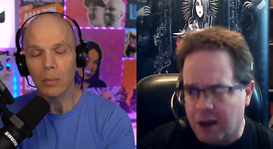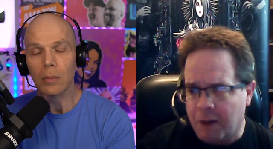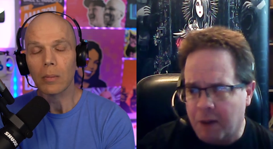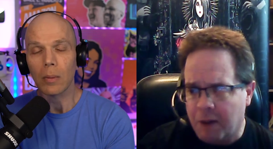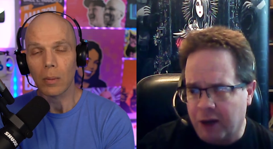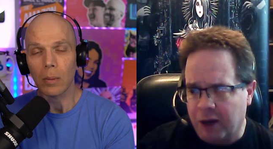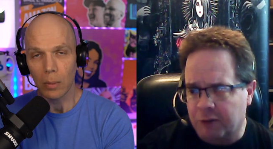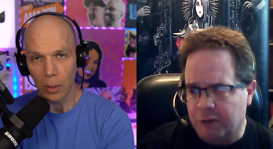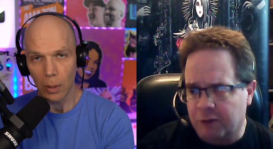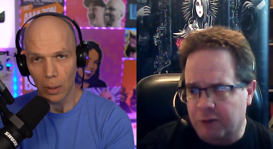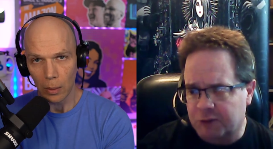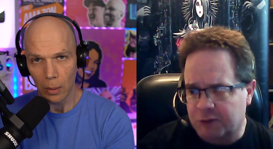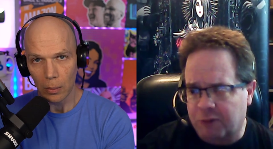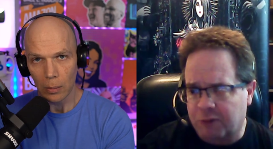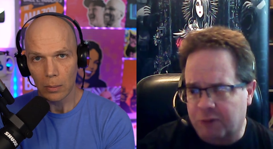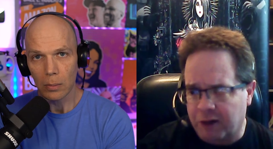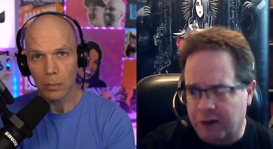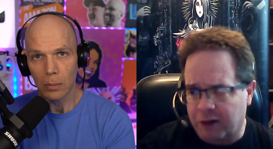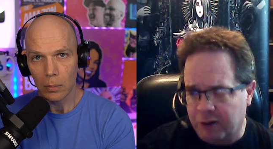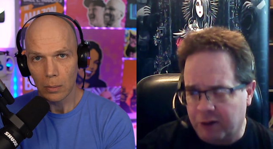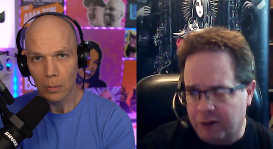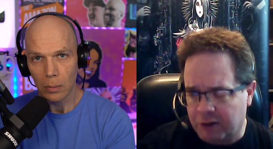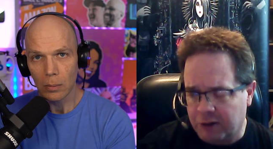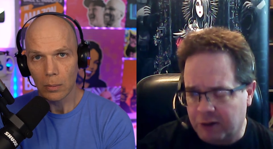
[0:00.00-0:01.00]
Speaker 1: Okay. Ingram
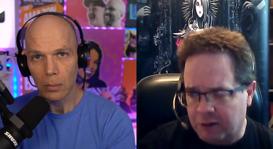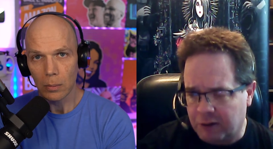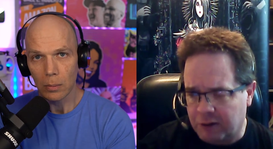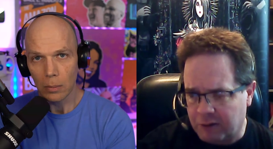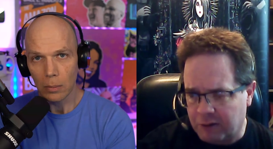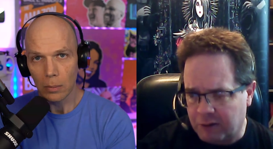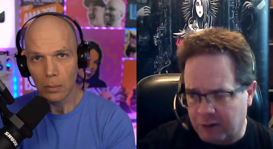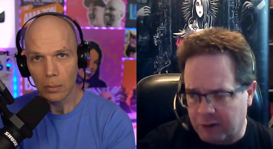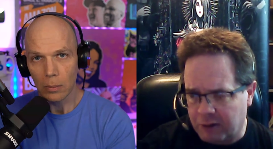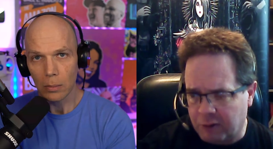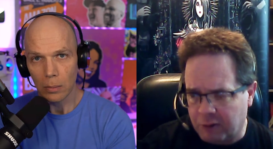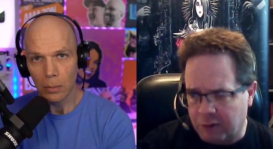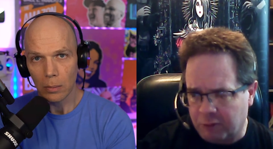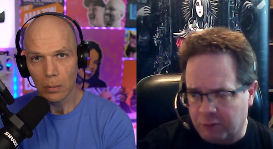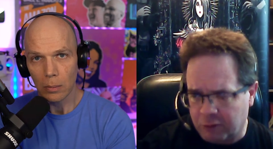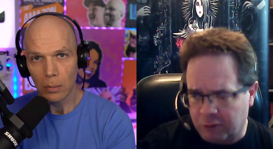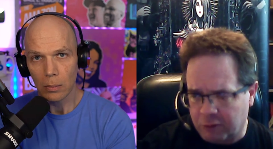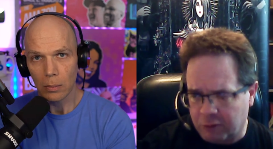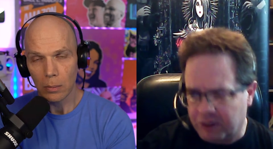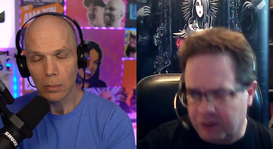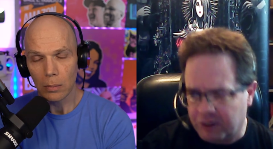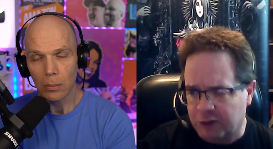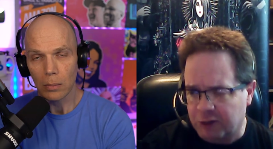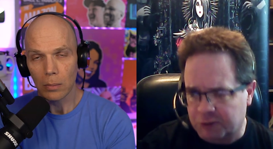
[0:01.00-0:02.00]
Sparks, you can you know,
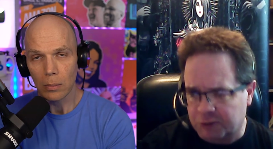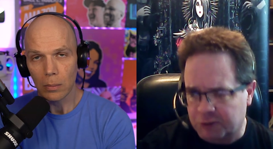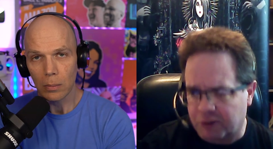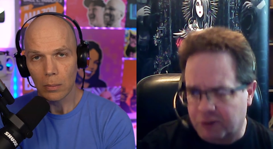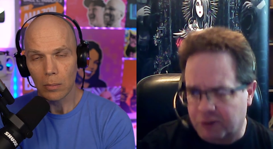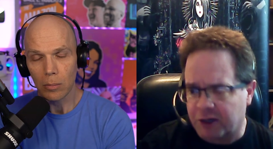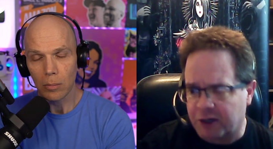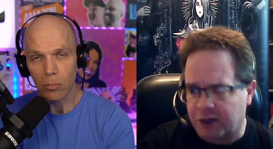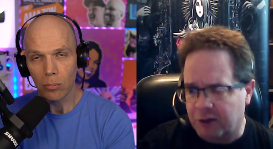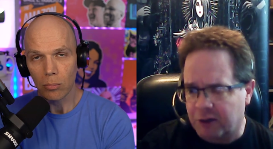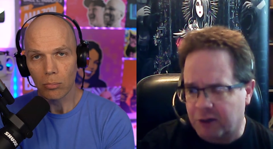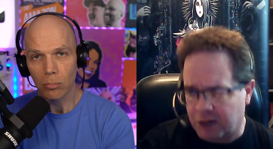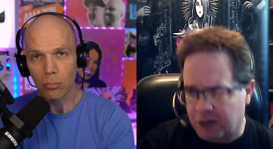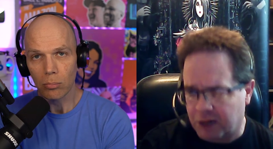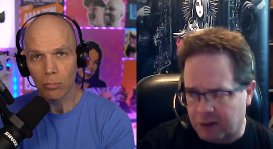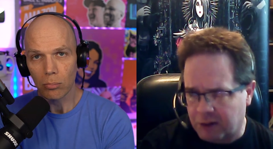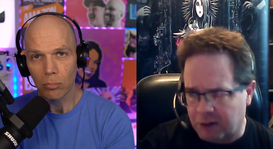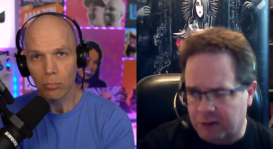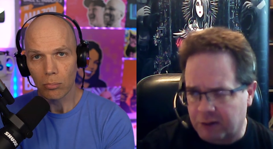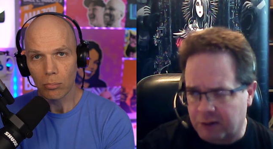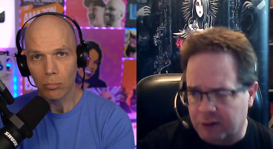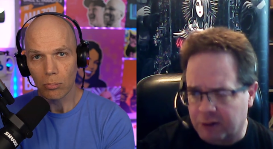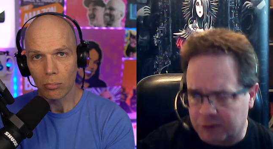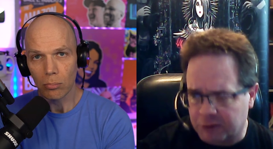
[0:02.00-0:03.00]
through Ingram Spark, you know
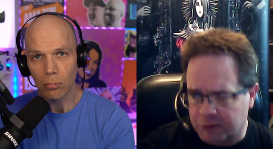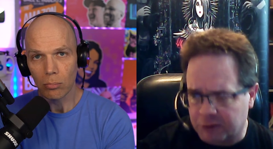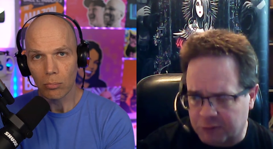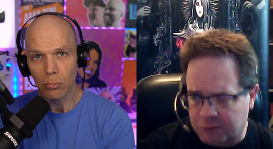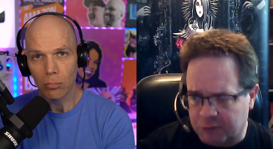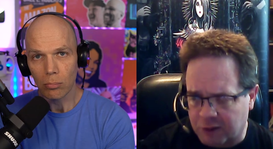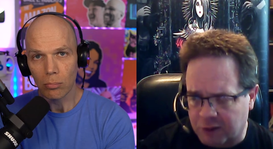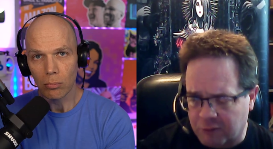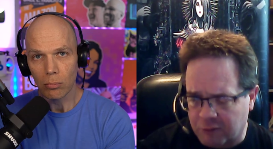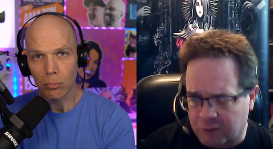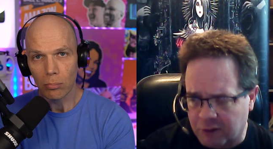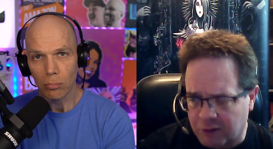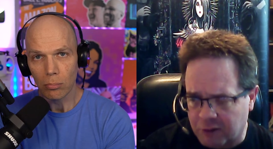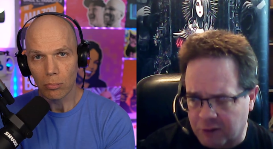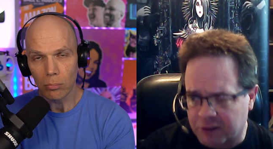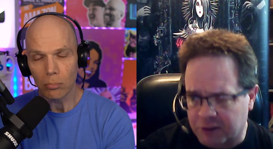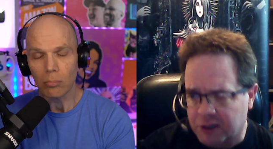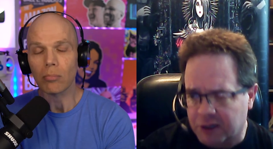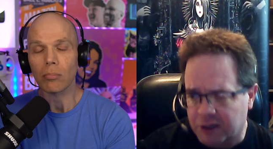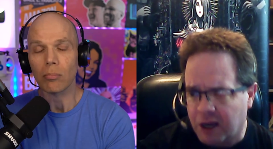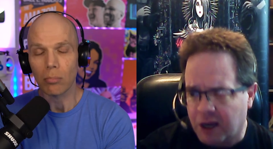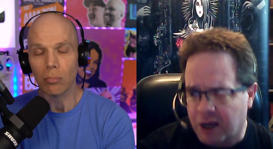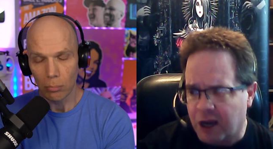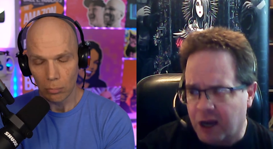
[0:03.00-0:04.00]
how Ingram Spark mm-hmm.
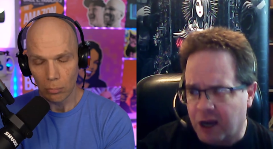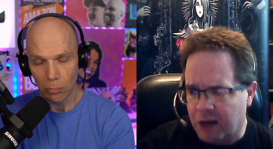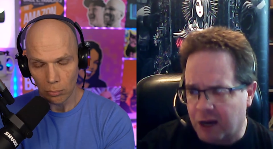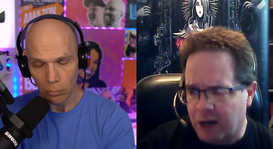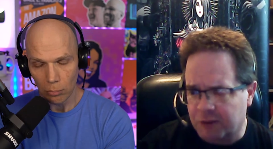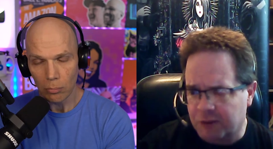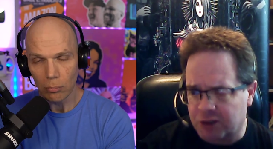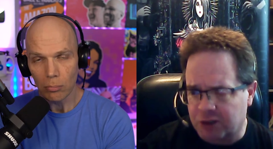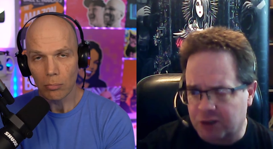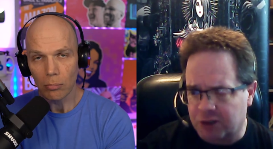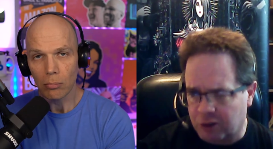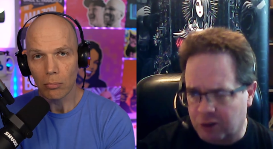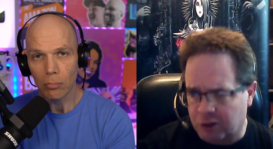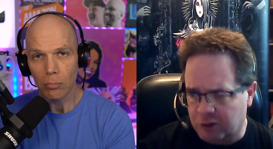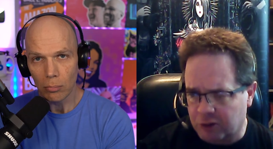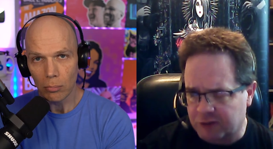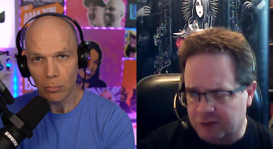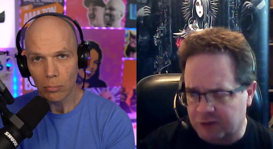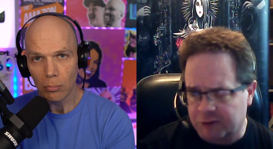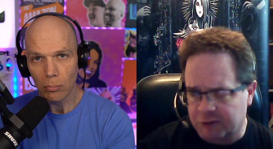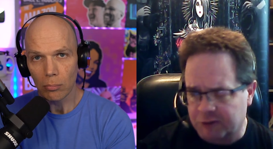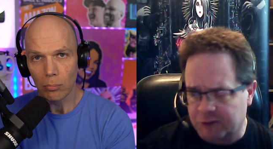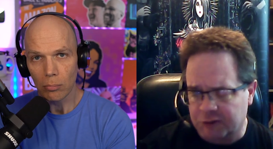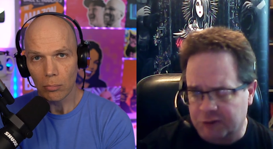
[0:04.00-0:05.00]
works. Mm-hmm. Amazon
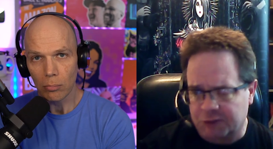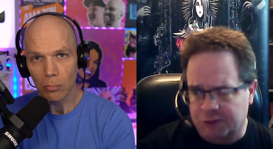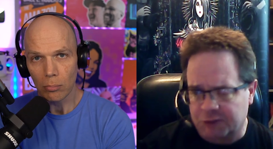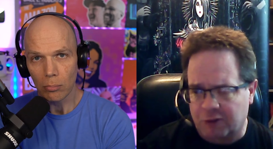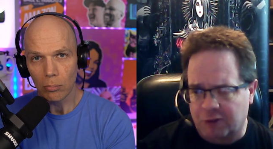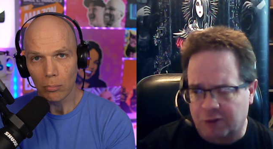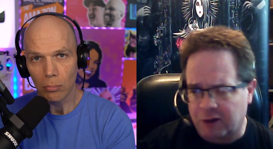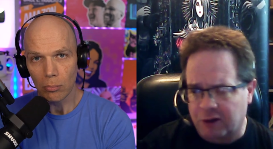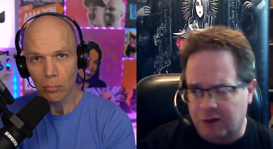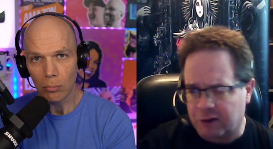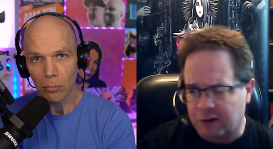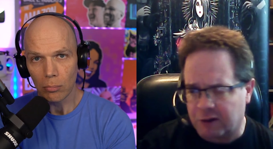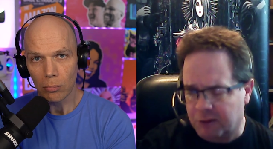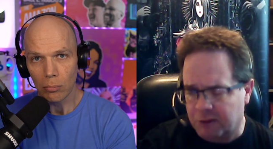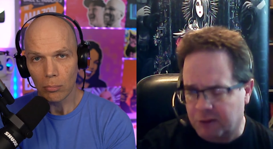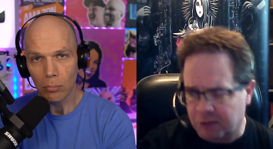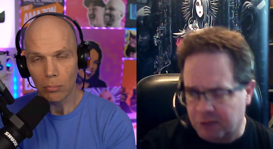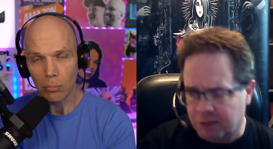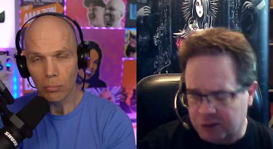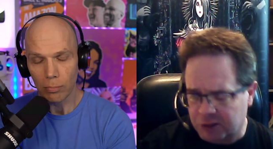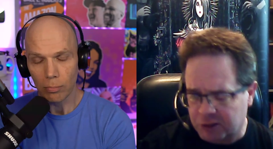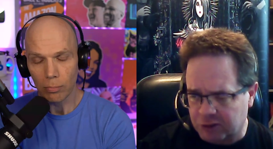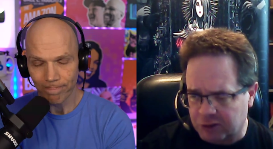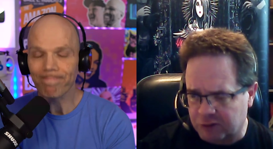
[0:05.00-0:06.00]
orders from Ingram Spark, the
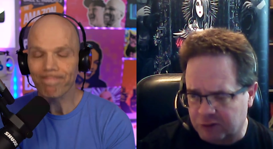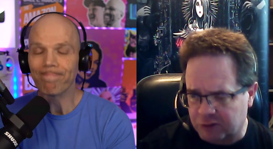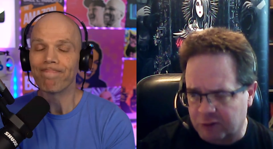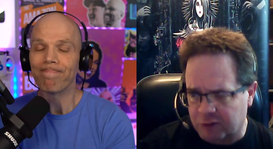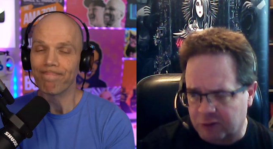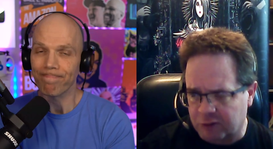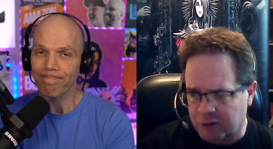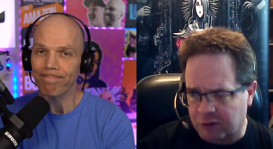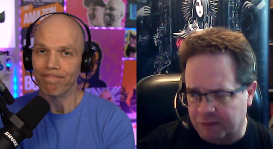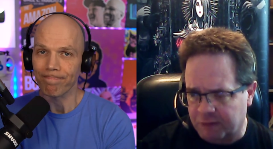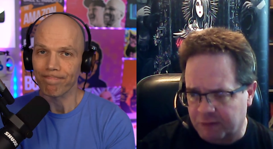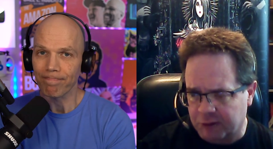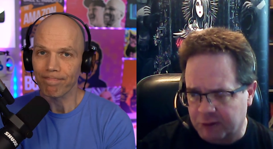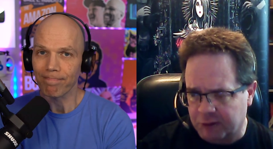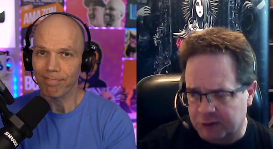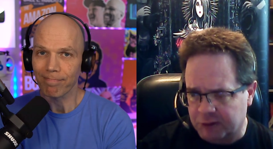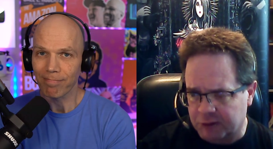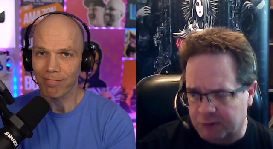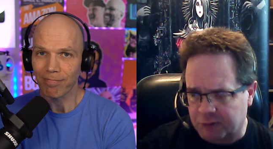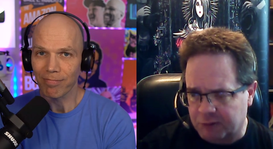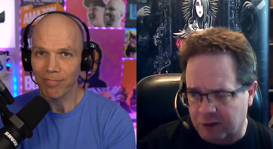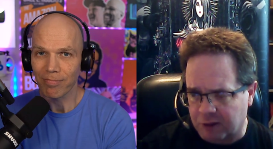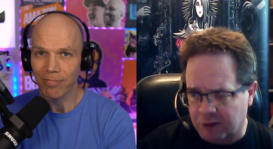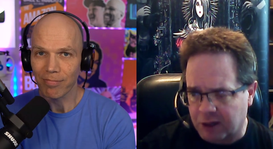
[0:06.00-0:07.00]
bookstores order from Ingram
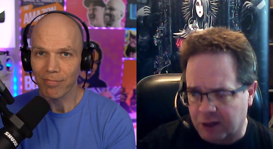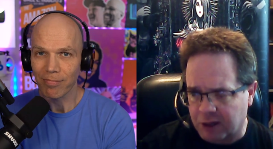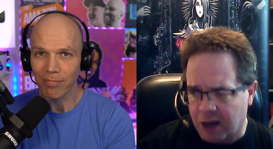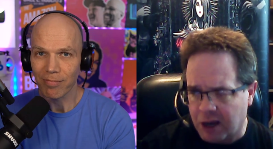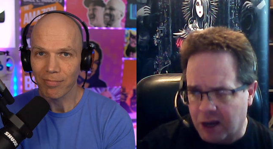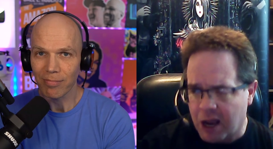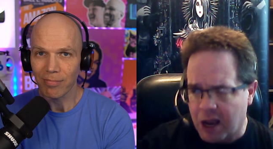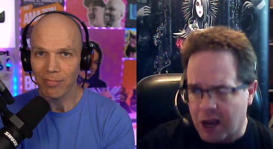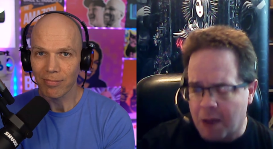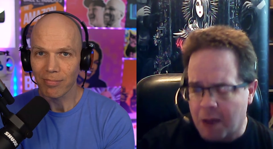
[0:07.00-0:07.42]
Spark.